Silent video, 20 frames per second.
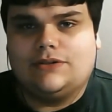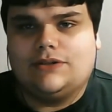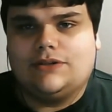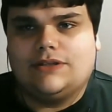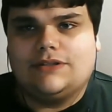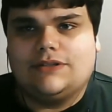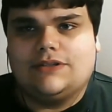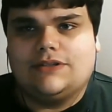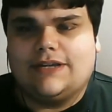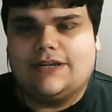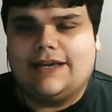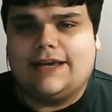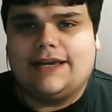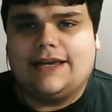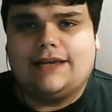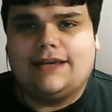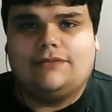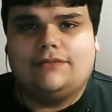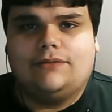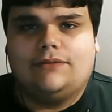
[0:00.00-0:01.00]
is
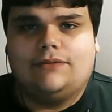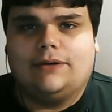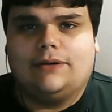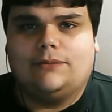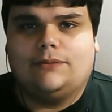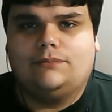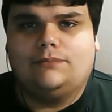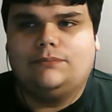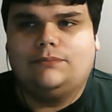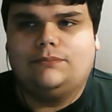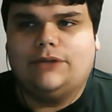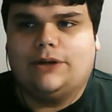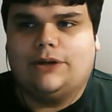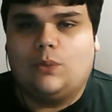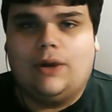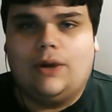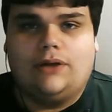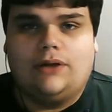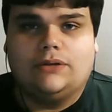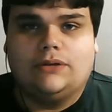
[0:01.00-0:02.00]
a
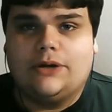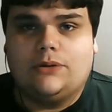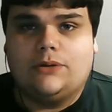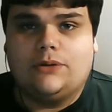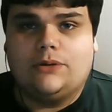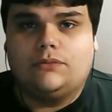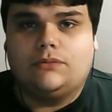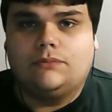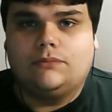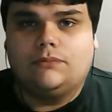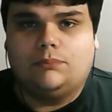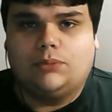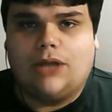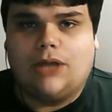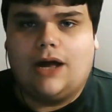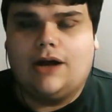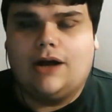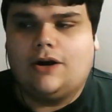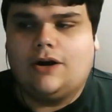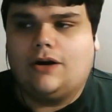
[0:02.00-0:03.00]
well-known
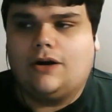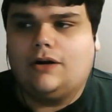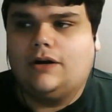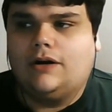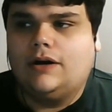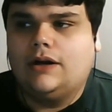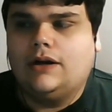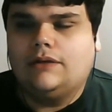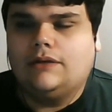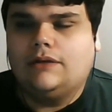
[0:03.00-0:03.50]
blogger.